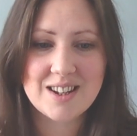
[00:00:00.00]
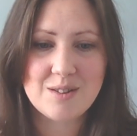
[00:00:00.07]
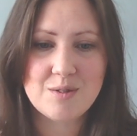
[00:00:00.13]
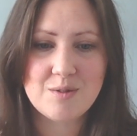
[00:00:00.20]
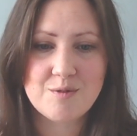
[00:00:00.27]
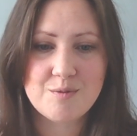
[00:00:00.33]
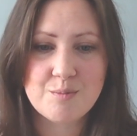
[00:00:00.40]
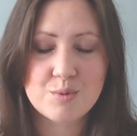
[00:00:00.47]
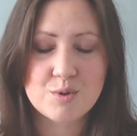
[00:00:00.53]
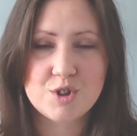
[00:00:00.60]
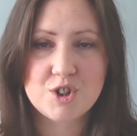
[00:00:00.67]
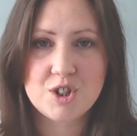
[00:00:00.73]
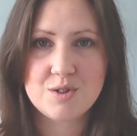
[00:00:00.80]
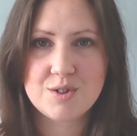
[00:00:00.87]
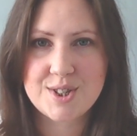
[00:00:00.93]
in
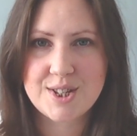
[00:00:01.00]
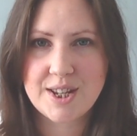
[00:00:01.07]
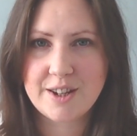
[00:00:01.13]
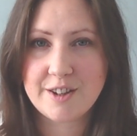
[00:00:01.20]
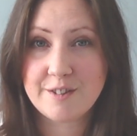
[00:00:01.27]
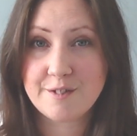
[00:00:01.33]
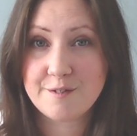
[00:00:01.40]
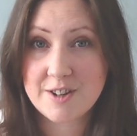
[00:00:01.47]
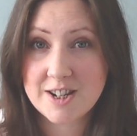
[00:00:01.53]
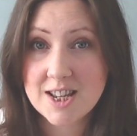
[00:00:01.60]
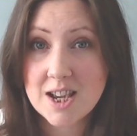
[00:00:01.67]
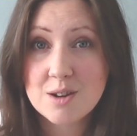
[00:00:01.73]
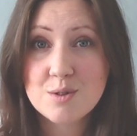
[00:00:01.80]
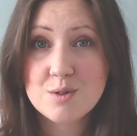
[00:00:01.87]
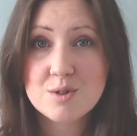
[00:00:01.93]
producing
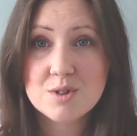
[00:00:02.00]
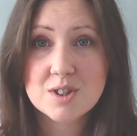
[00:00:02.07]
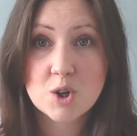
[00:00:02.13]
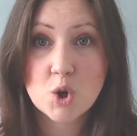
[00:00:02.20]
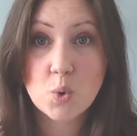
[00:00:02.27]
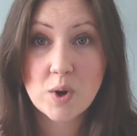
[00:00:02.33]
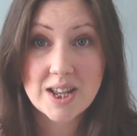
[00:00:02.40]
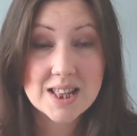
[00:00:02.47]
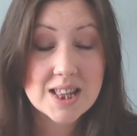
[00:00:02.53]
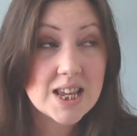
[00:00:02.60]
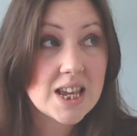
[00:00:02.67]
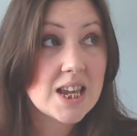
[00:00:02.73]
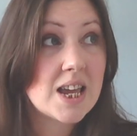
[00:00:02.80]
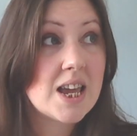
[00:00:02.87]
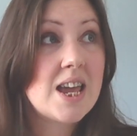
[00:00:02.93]
videos
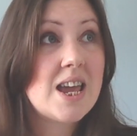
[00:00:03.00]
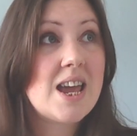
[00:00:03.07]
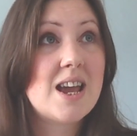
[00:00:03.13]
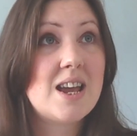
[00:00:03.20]
quickly,